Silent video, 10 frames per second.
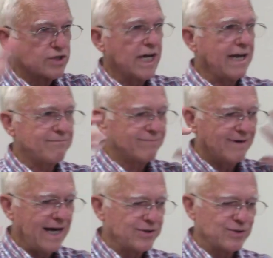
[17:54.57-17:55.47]
I,
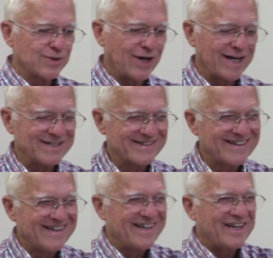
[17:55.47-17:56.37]
I do a lot.
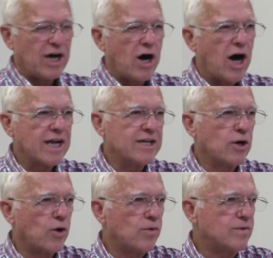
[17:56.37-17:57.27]

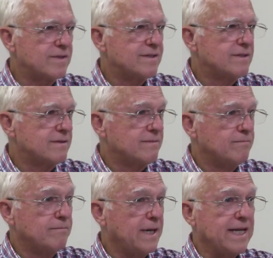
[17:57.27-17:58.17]
Audio,
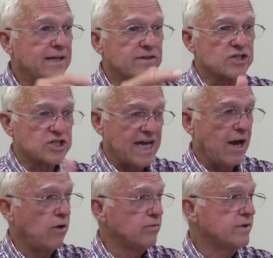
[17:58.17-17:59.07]
meaning the
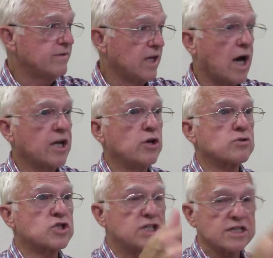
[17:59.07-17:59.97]
sound, the audio
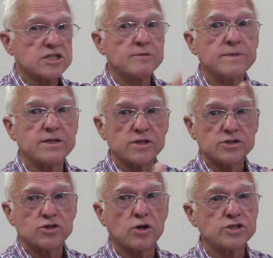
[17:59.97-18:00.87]
system in the
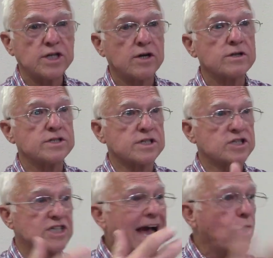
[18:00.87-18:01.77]
church here is the
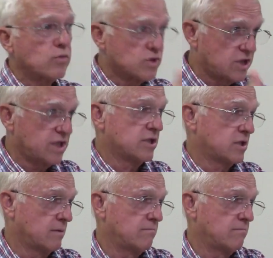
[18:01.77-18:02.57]
sound system.